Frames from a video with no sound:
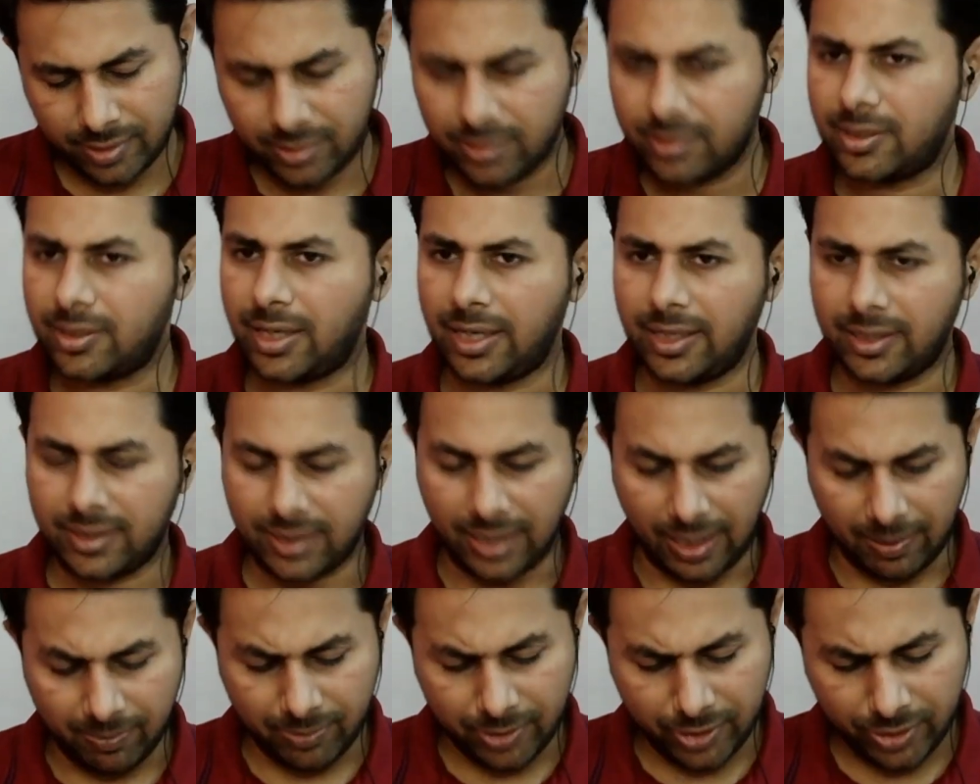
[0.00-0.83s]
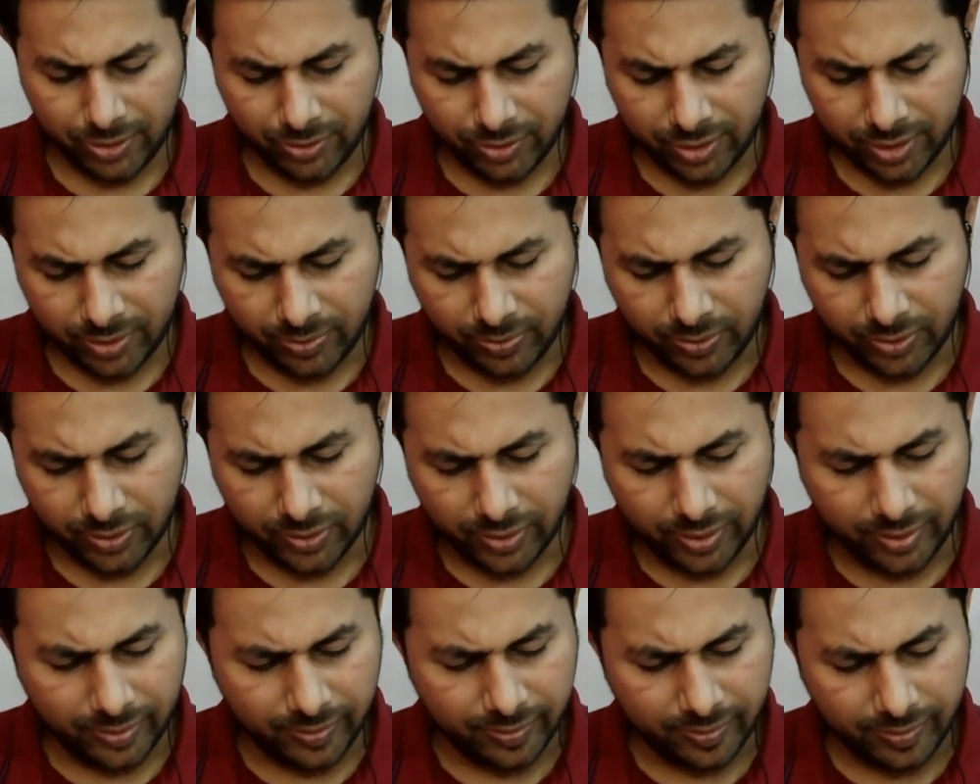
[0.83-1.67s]
right? Amplitude is
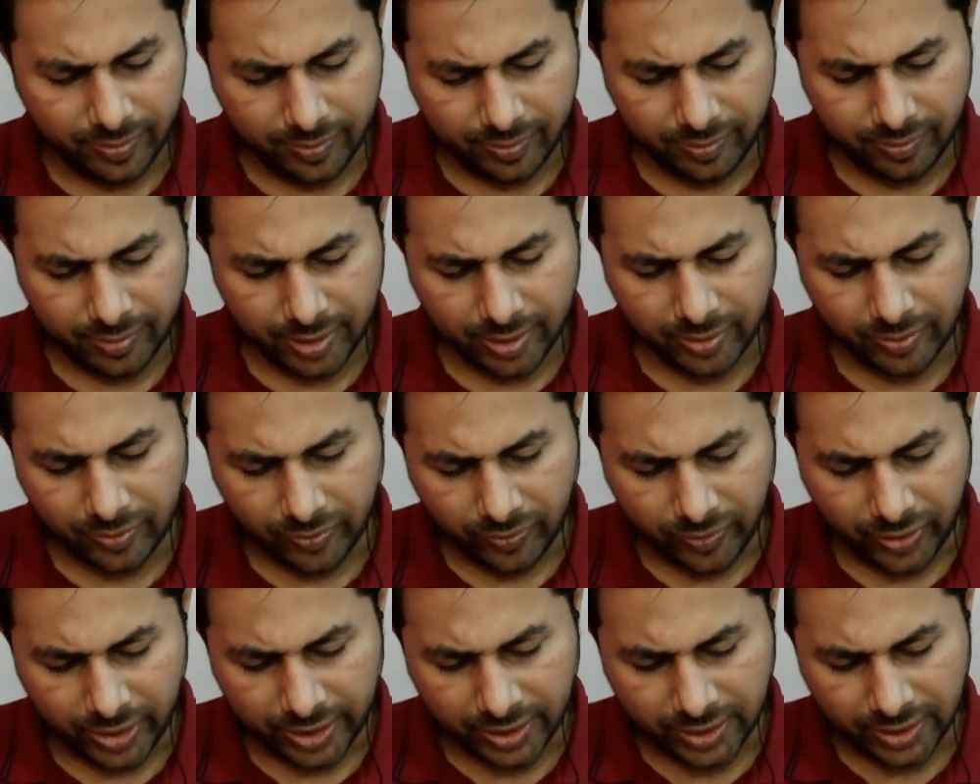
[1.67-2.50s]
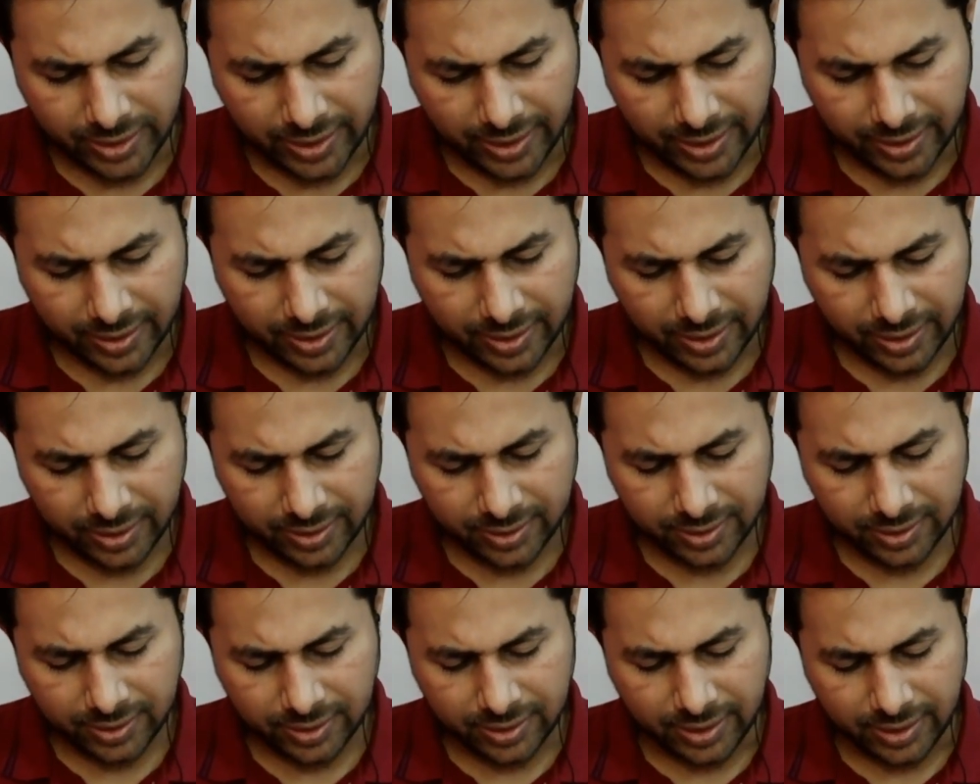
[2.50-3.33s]
4, but what is that? It
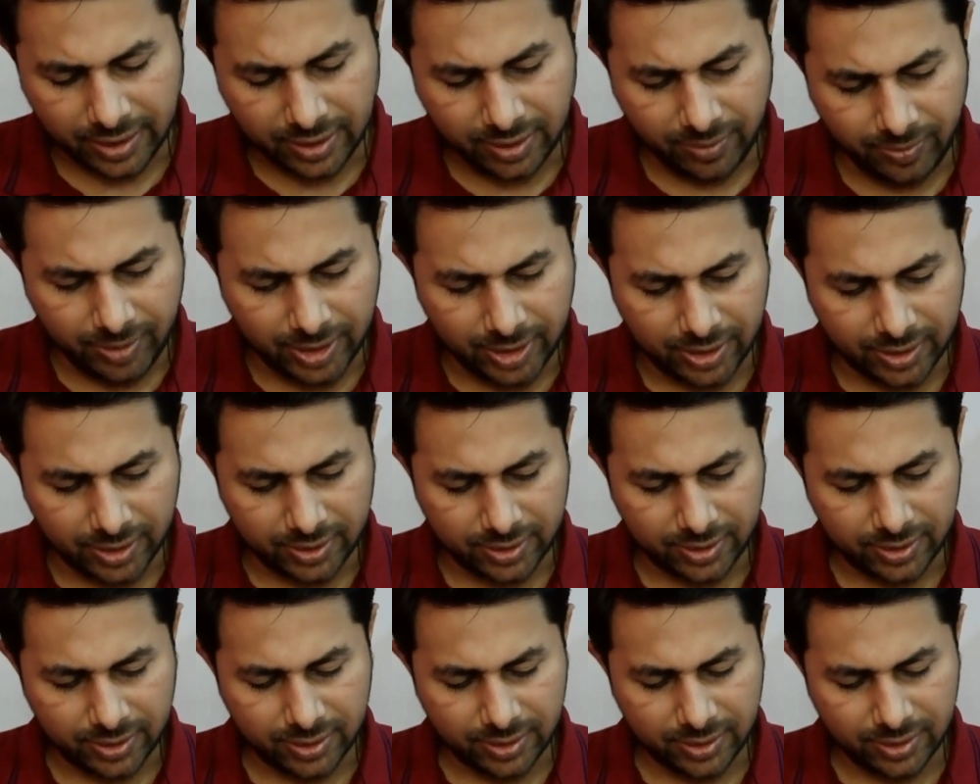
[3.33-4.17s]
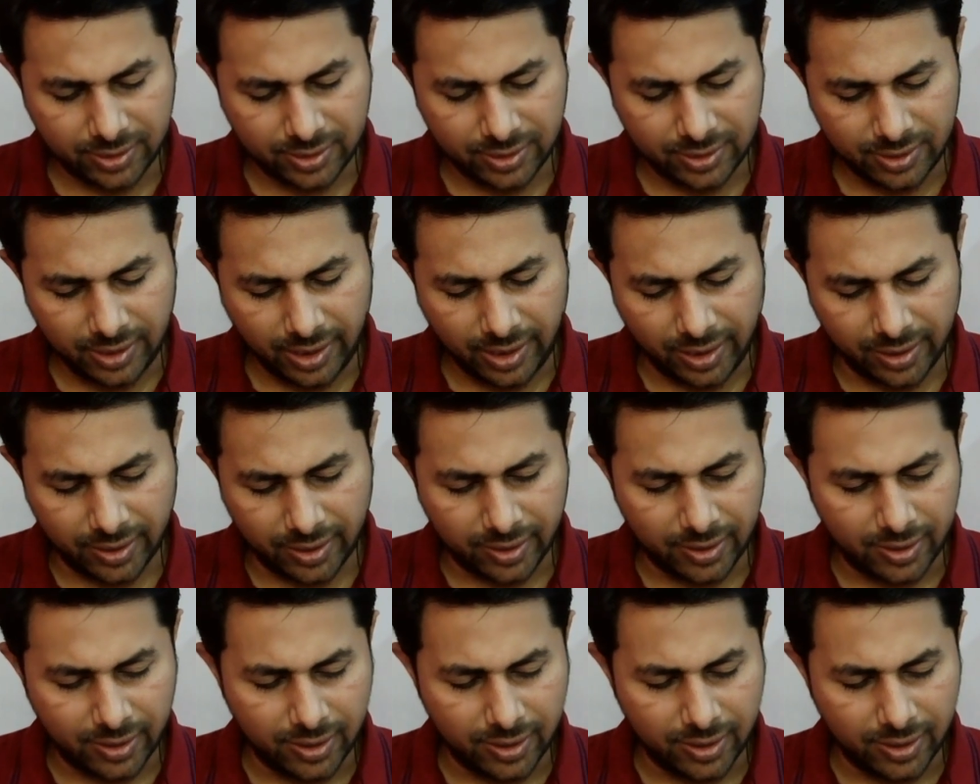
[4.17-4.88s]
is in centimeters, right?